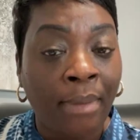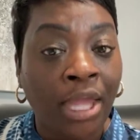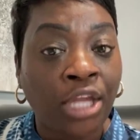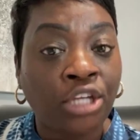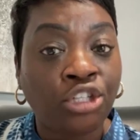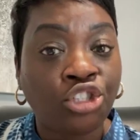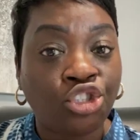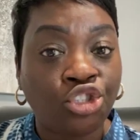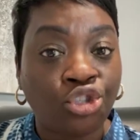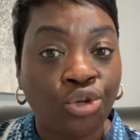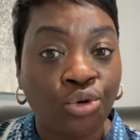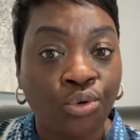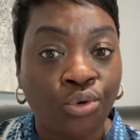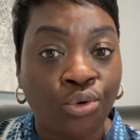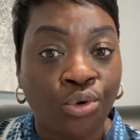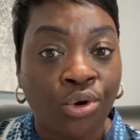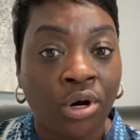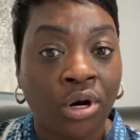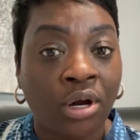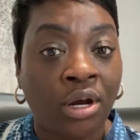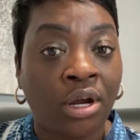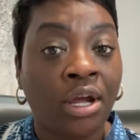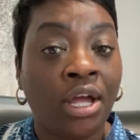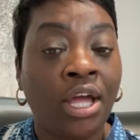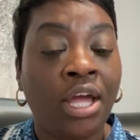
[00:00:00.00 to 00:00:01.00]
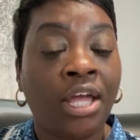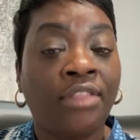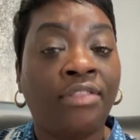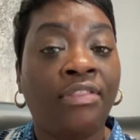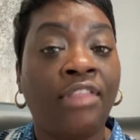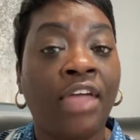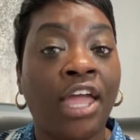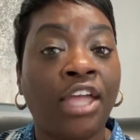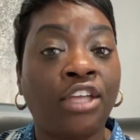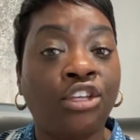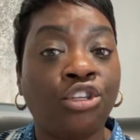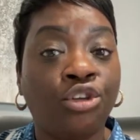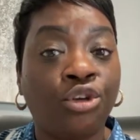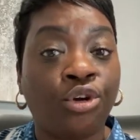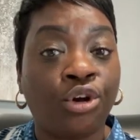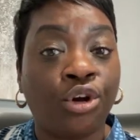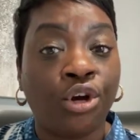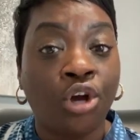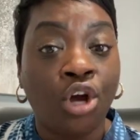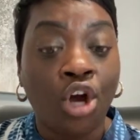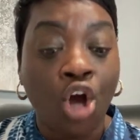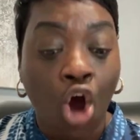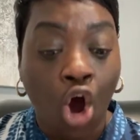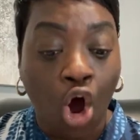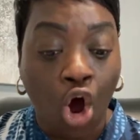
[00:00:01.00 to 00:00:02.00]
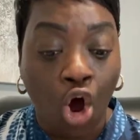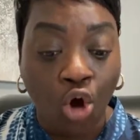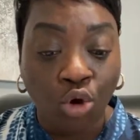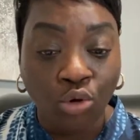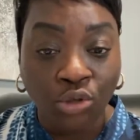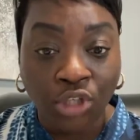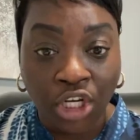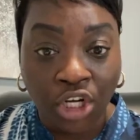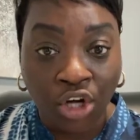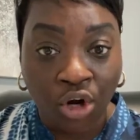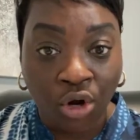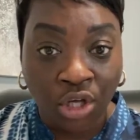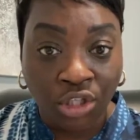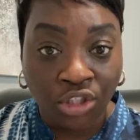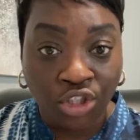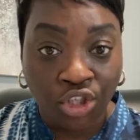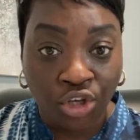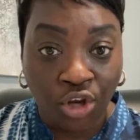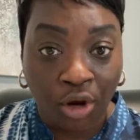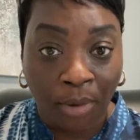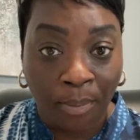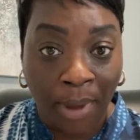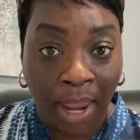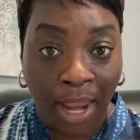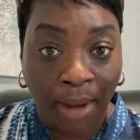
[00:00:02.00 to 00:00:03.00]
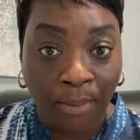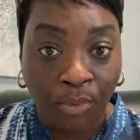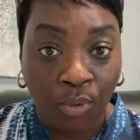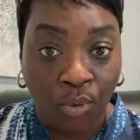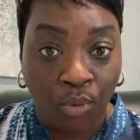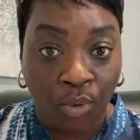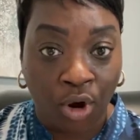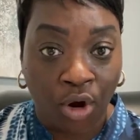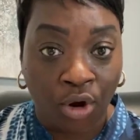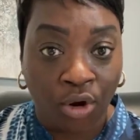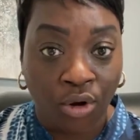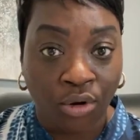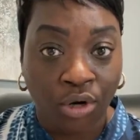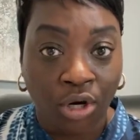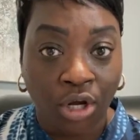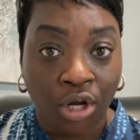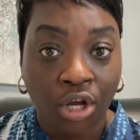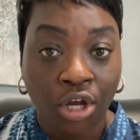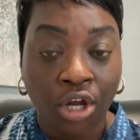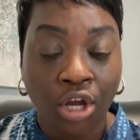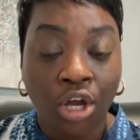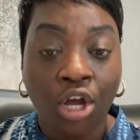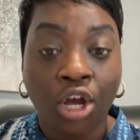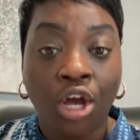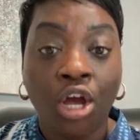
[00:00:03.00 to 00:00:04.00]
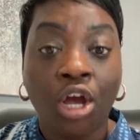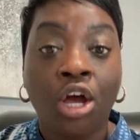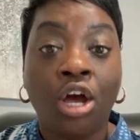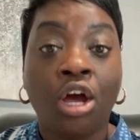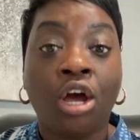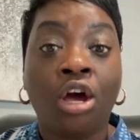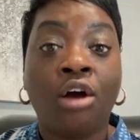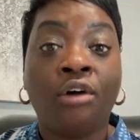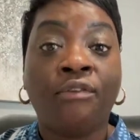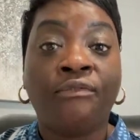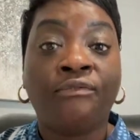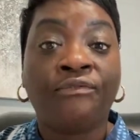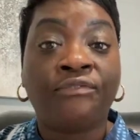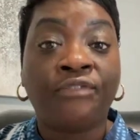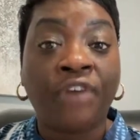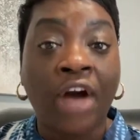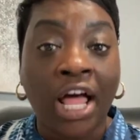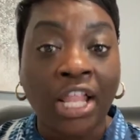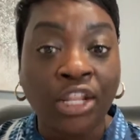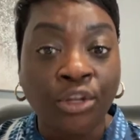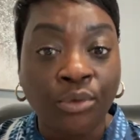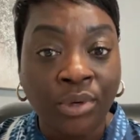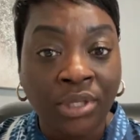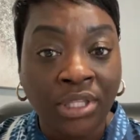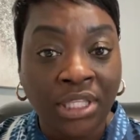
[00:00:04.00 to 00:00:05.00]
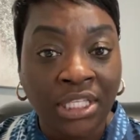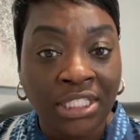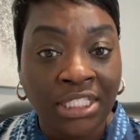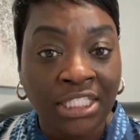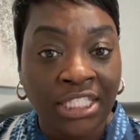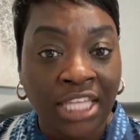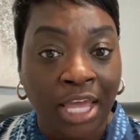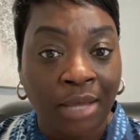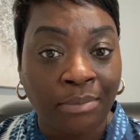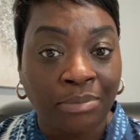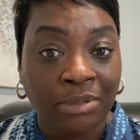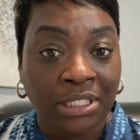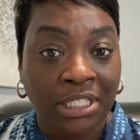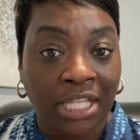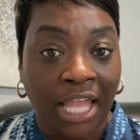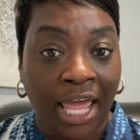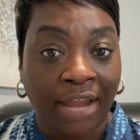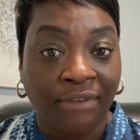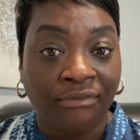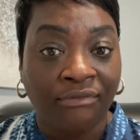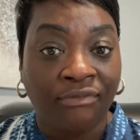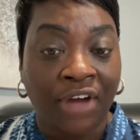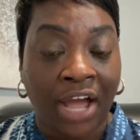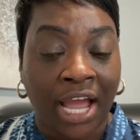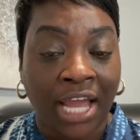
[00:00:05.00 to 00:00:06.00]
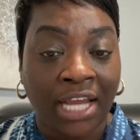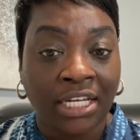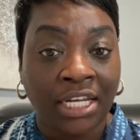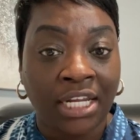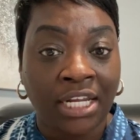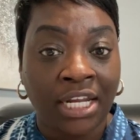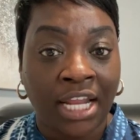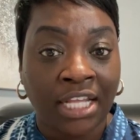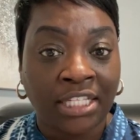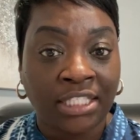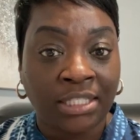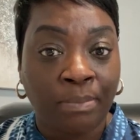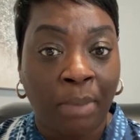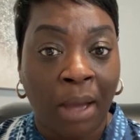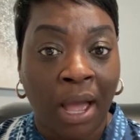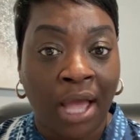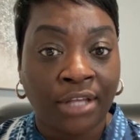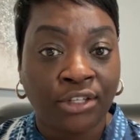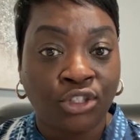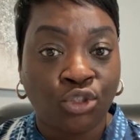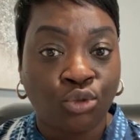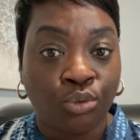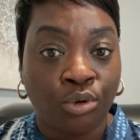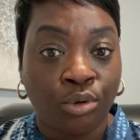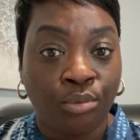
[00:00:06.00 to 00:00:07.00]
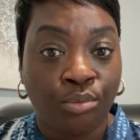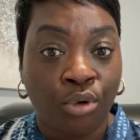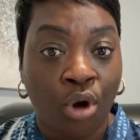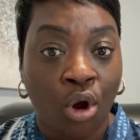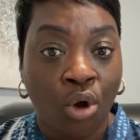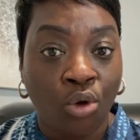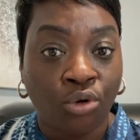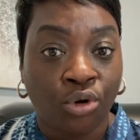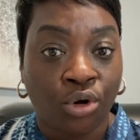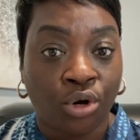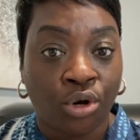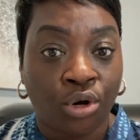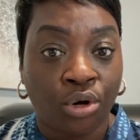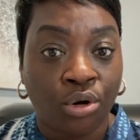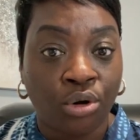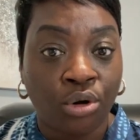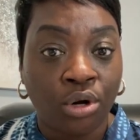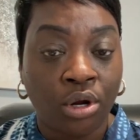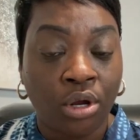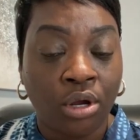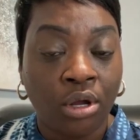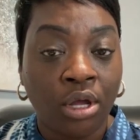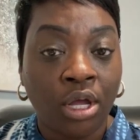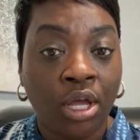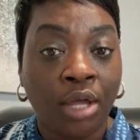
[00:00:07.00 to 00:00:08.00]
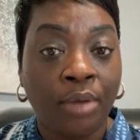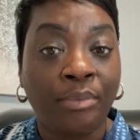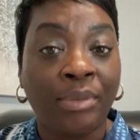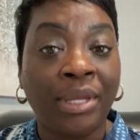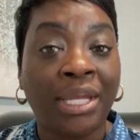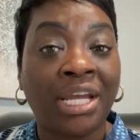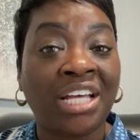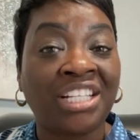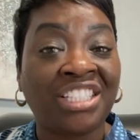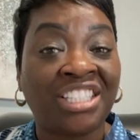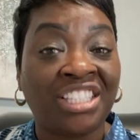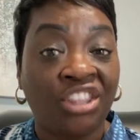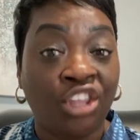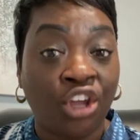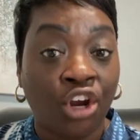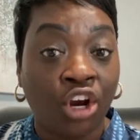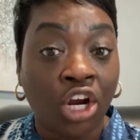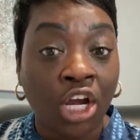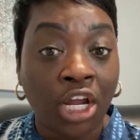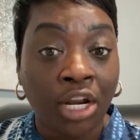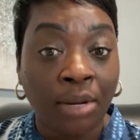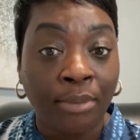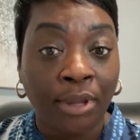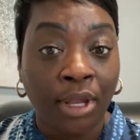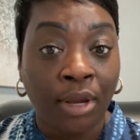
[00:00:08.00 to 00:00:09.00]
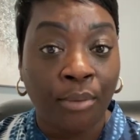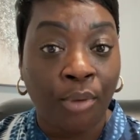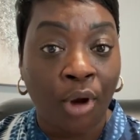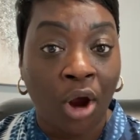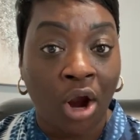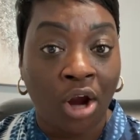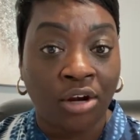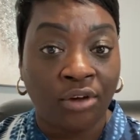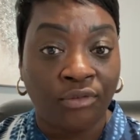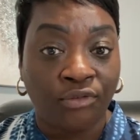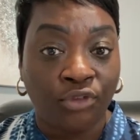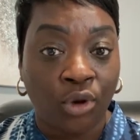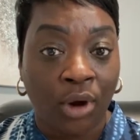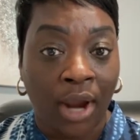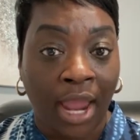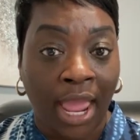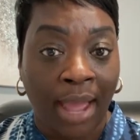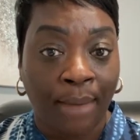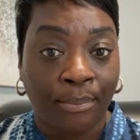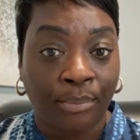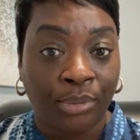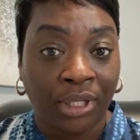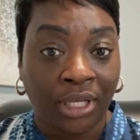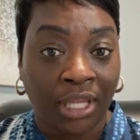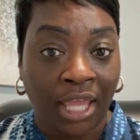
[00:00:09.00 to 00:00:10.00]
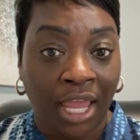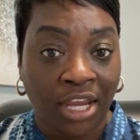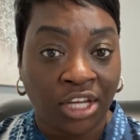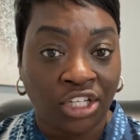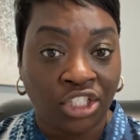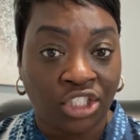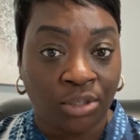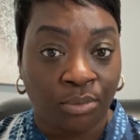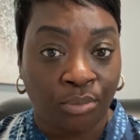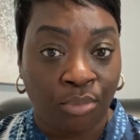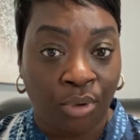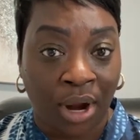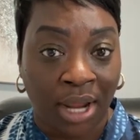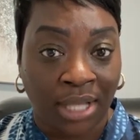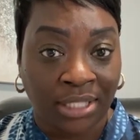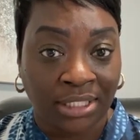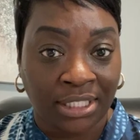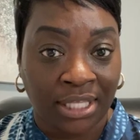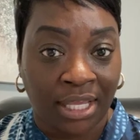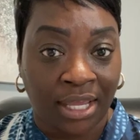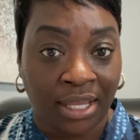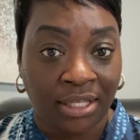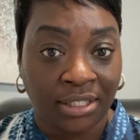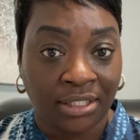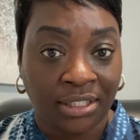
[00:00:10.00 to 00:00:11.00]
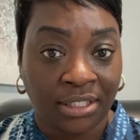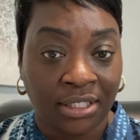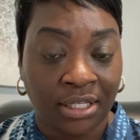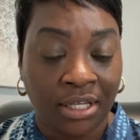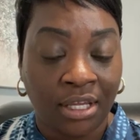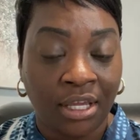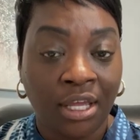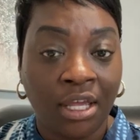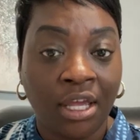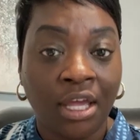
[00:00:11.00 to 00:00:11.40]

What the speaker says: make sure that you're holding on to your paperwork, following the steps like finding that sponsoring broker, because they're going to be a part of your application process.